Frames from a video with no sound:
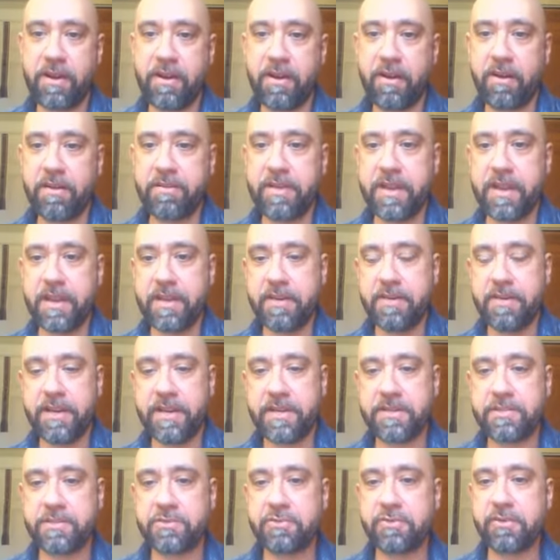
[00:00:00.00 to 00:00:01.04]
Are they
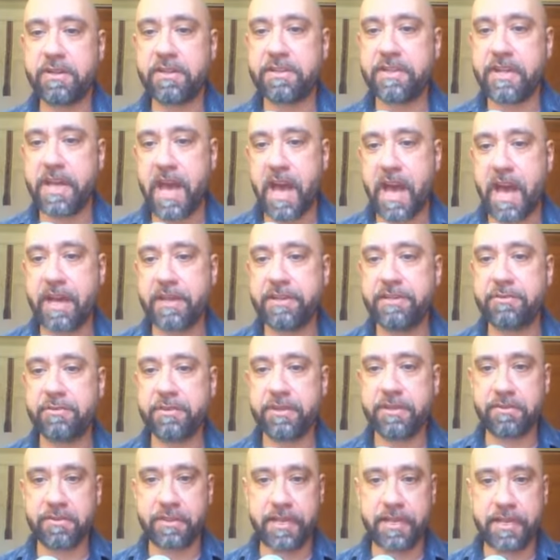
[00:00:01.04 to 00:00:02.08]
historically accurate
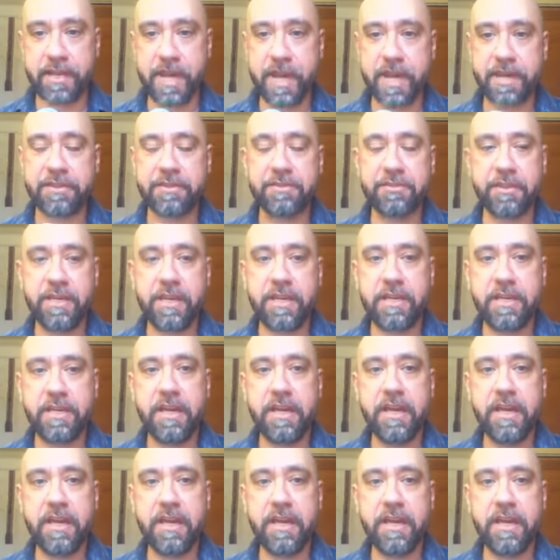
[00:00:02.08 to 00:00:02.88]
or inaccurate?